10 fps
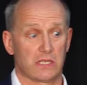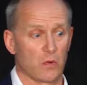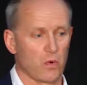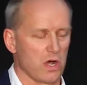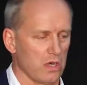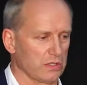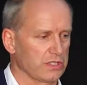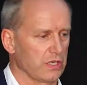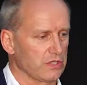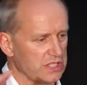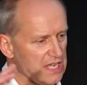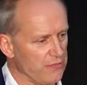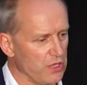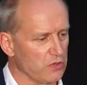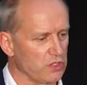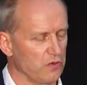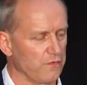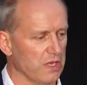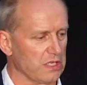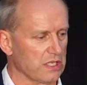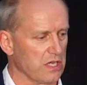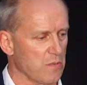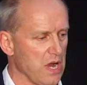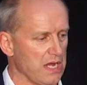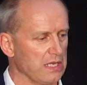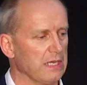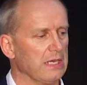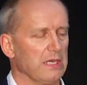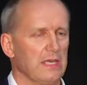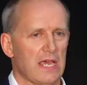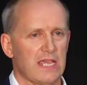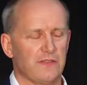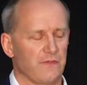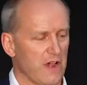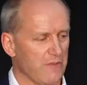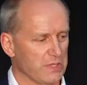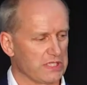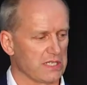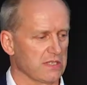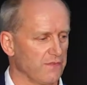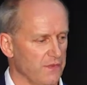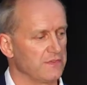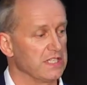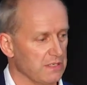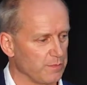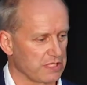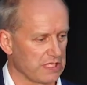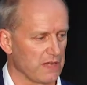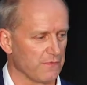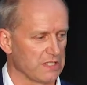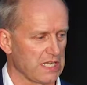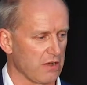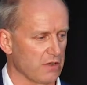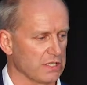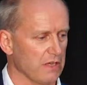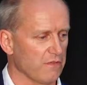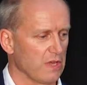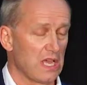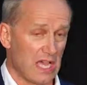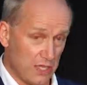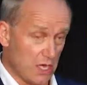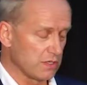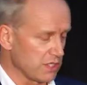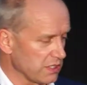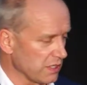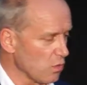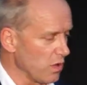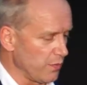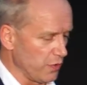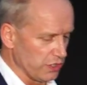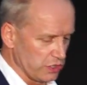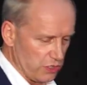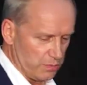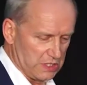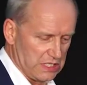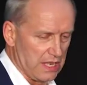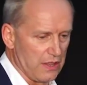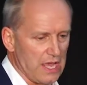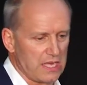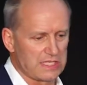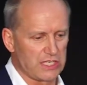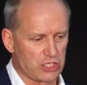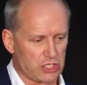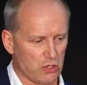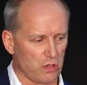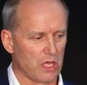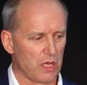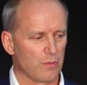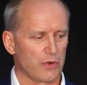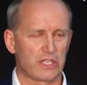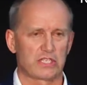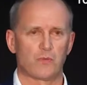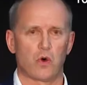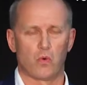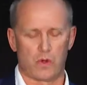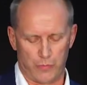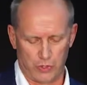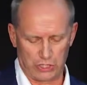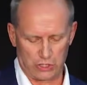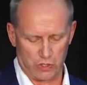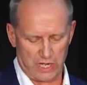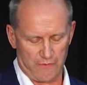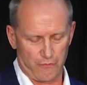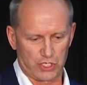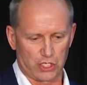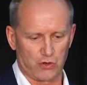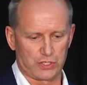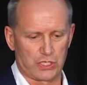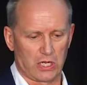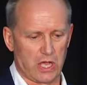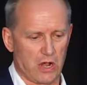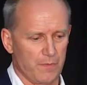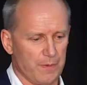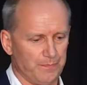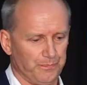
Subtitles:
in the world. So just have those 2 figures in your mind, 85% and 15% for decorative. And notice that 1.2% there, digital, pretty small, 1.2 on average across the globe.